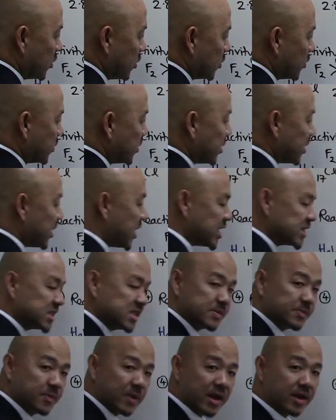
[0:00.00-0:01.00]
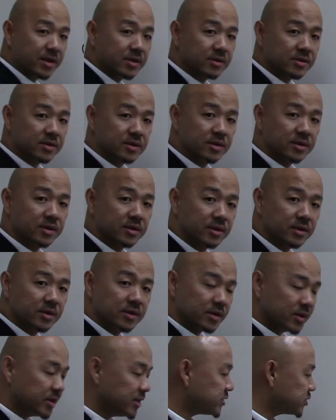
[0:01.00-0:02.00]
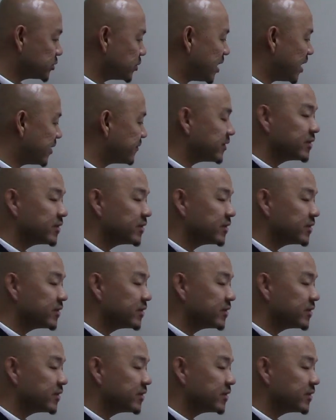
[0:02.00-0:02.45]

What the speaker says: We'll expect it to have